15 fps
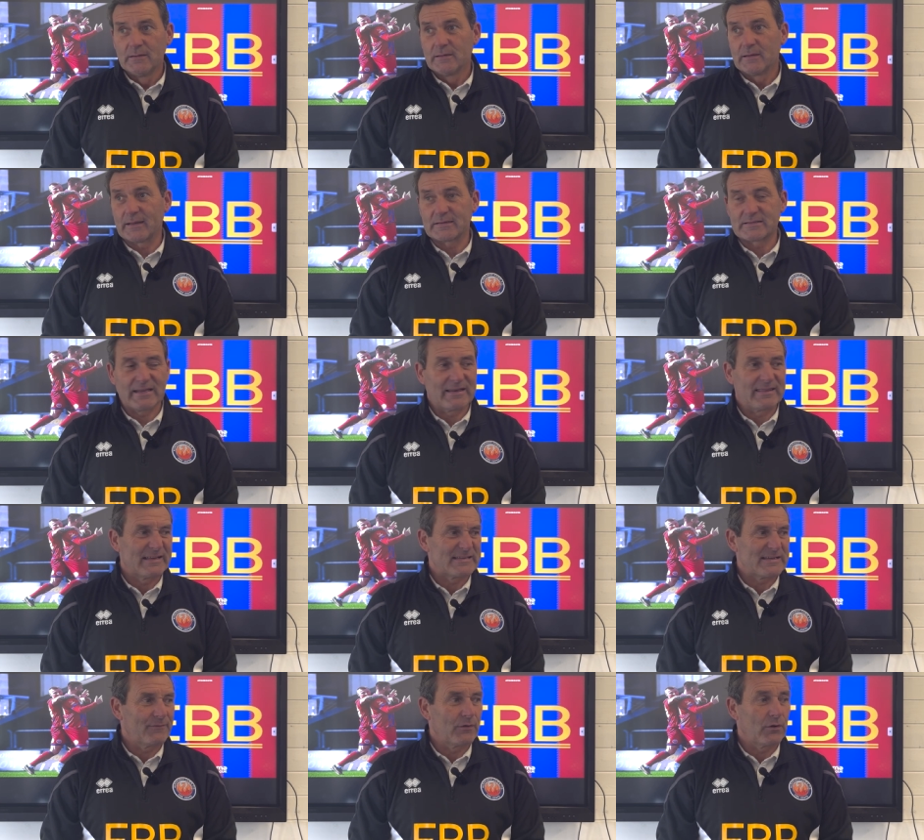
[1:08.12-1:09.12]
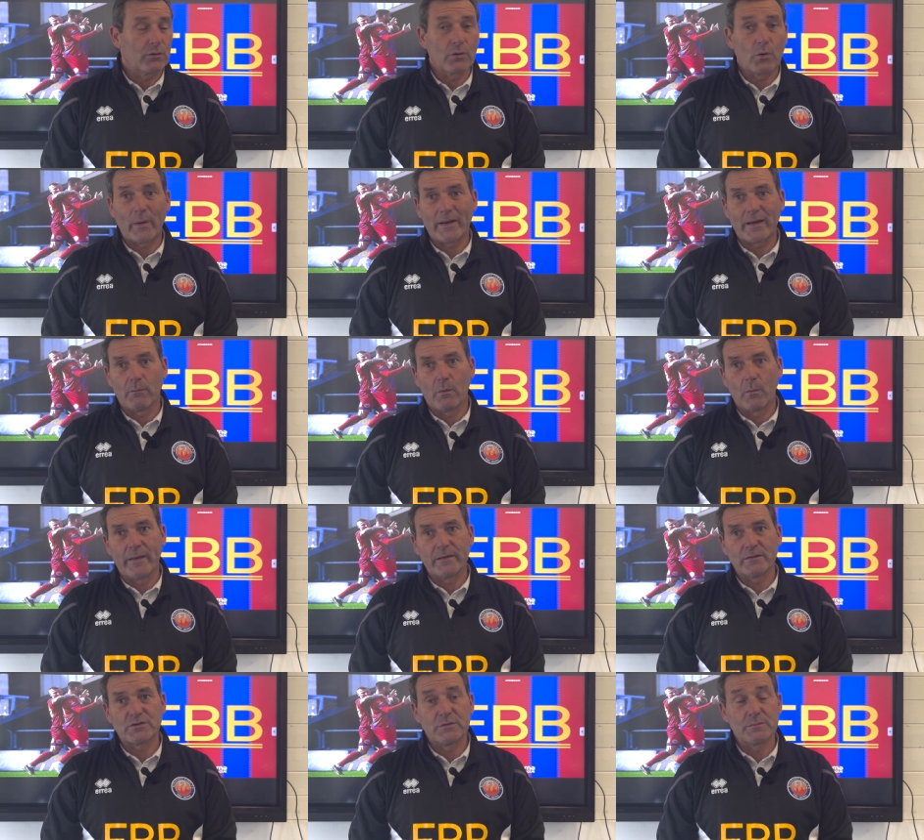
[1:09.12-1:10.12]
Like I said, things haven't gone quite our way
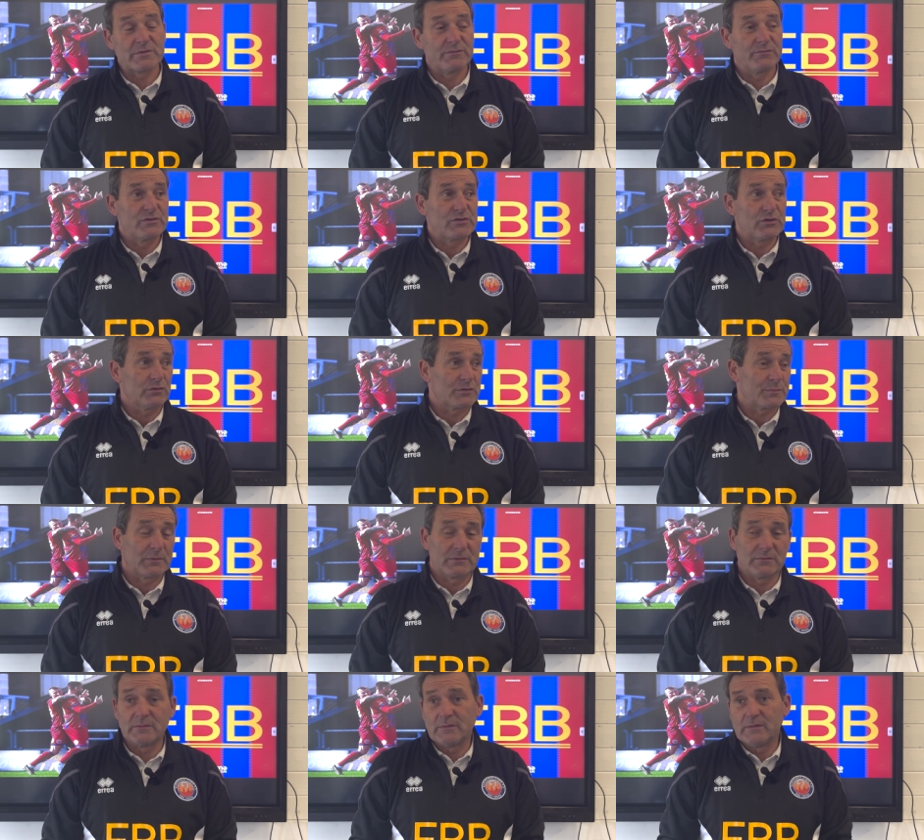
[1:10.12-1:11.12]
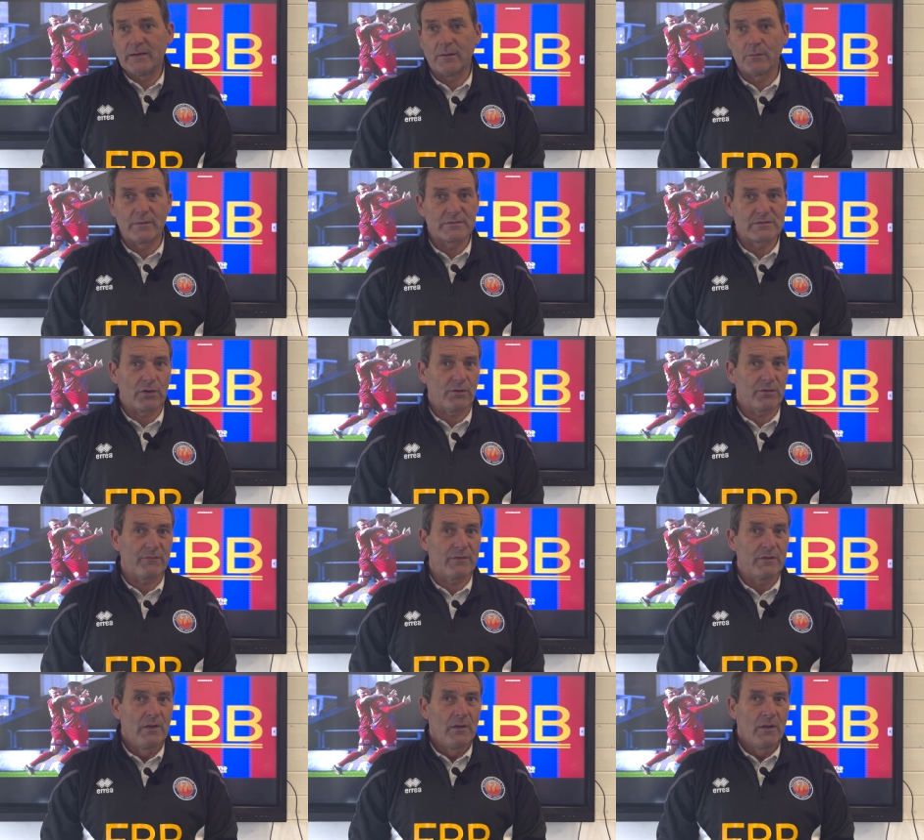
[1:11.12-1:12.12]
in terms of results, but, you know, there's a lot
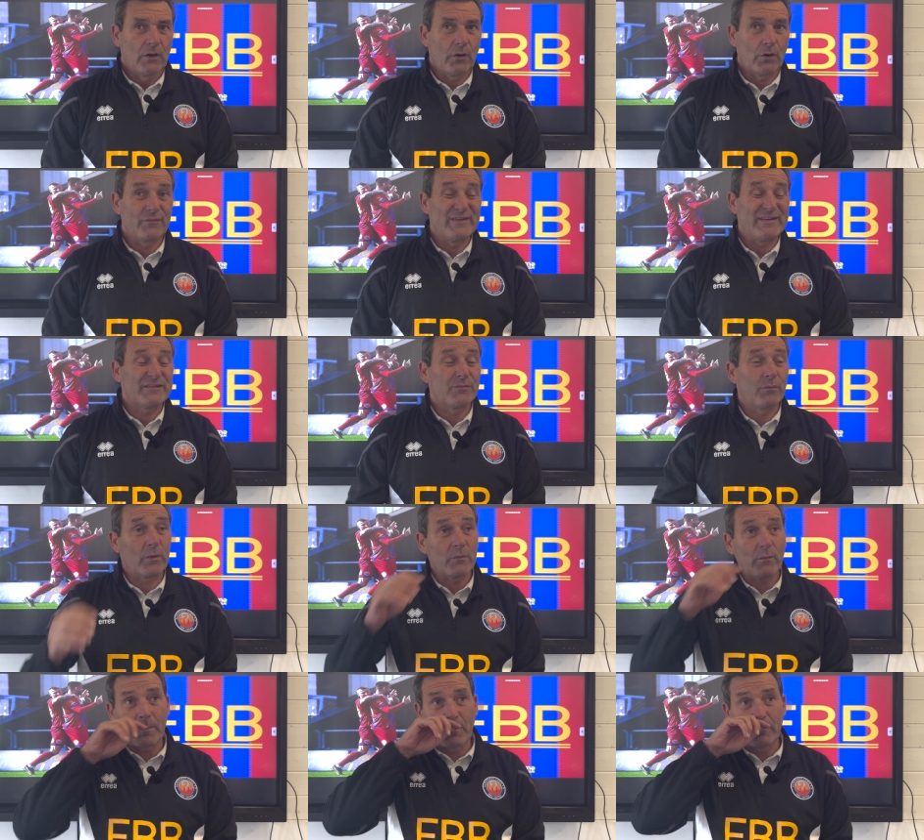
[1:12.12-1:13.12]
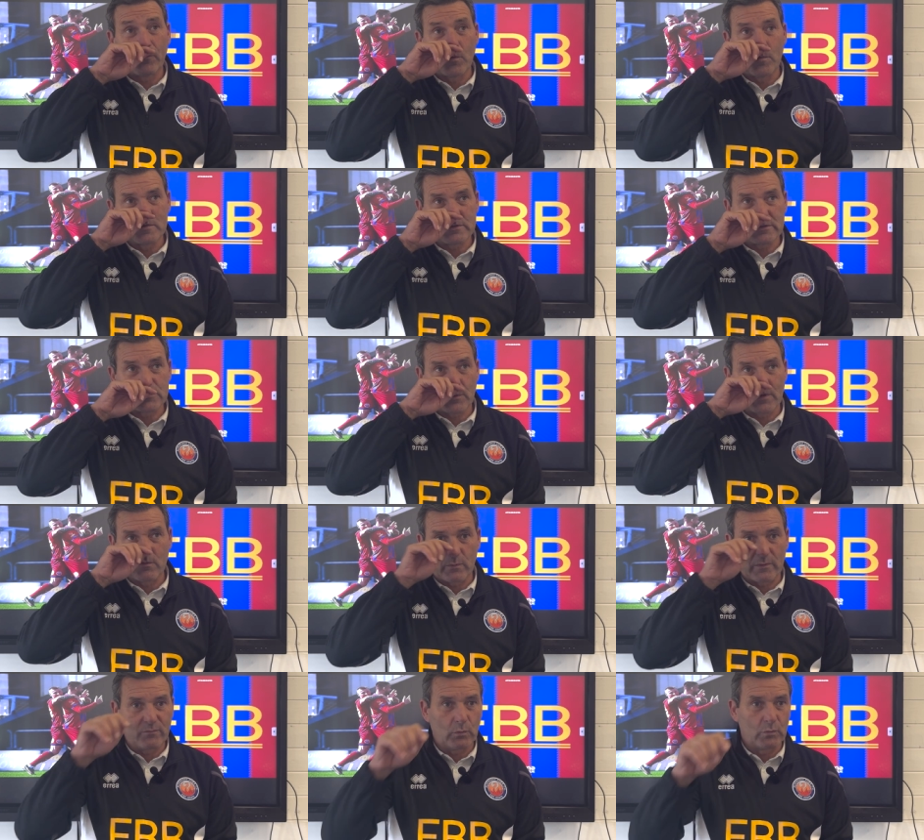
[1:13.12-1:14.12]
of each one of our performances, whether
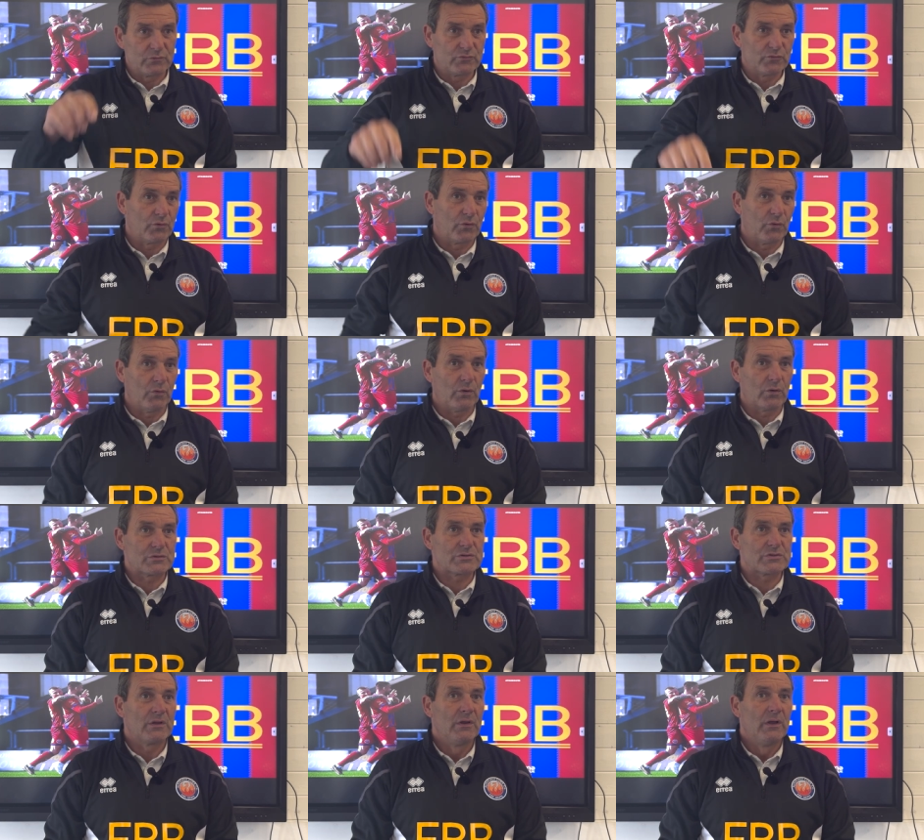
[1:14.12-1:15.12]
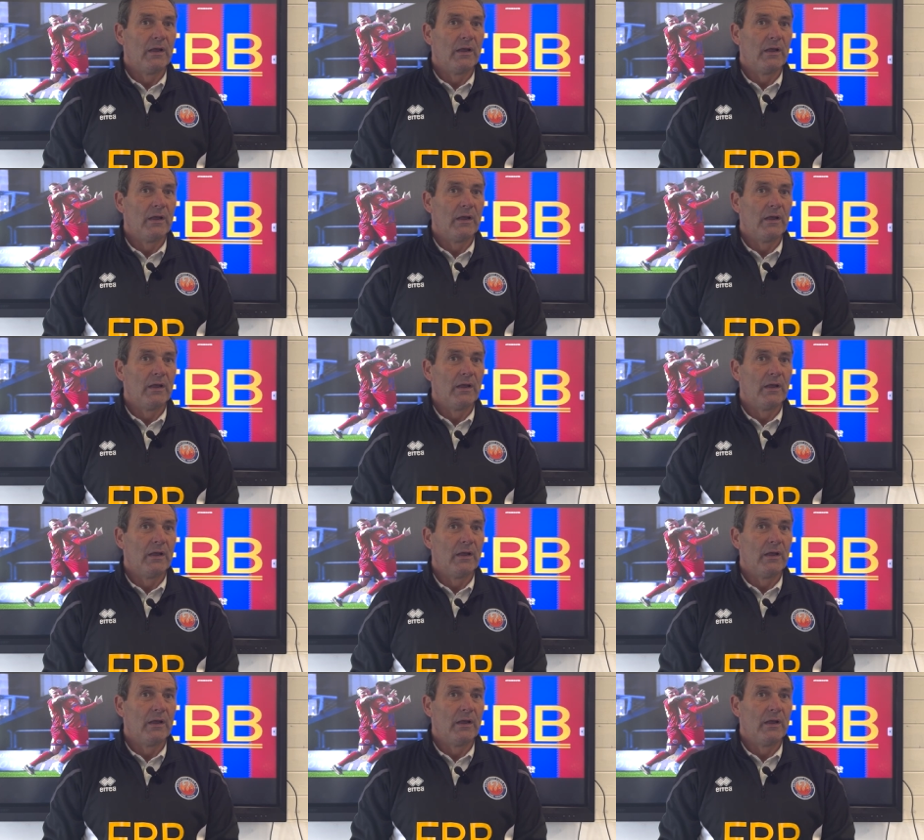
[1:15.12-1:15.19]
we've won, drawn or lost,